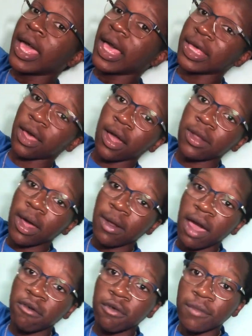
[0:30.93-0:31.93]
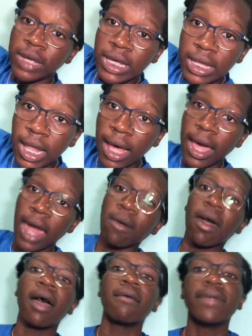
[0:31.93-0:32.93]
Y'all know I don't have a ring light. I
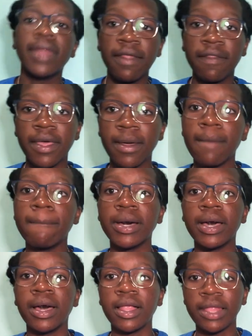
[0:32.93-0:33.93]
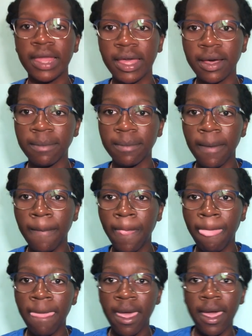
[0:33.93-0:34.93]
don't have nothing but a lamp.
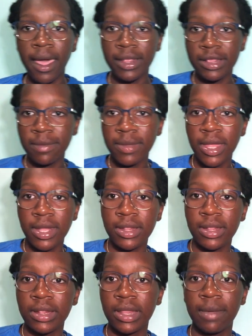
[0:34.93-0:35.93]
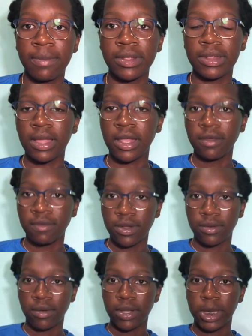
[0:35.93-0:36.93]
And to be honest, this lamp is not even
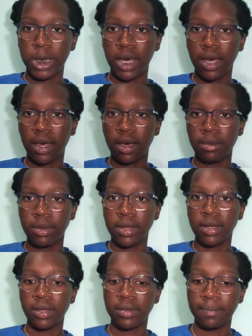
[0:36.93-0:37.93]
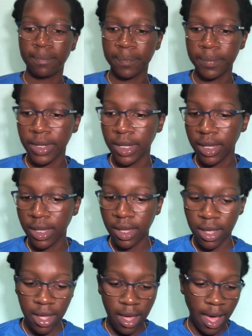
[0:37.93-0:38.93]
doing the job.
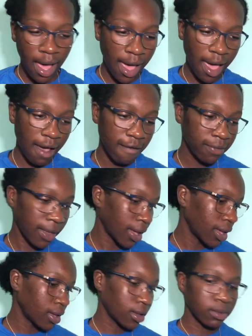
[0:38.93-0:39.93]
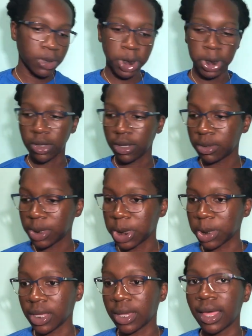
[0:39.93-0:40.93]
I have like
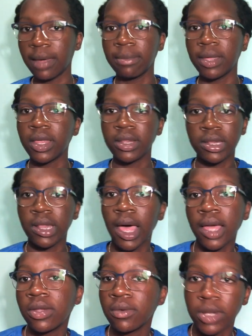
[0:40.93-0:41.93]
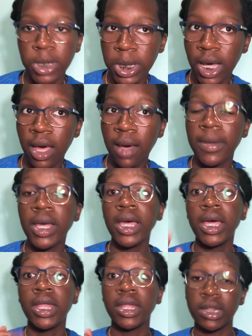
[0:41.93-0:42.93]
string light, but it's not doing the job.
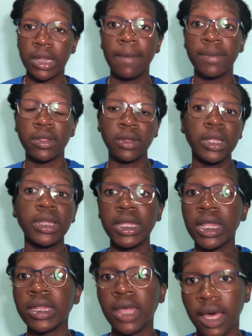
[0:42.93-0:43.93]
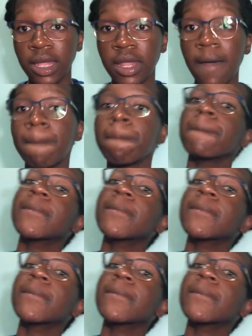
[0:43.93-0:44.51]
This lamp is the only thing that's cutting it.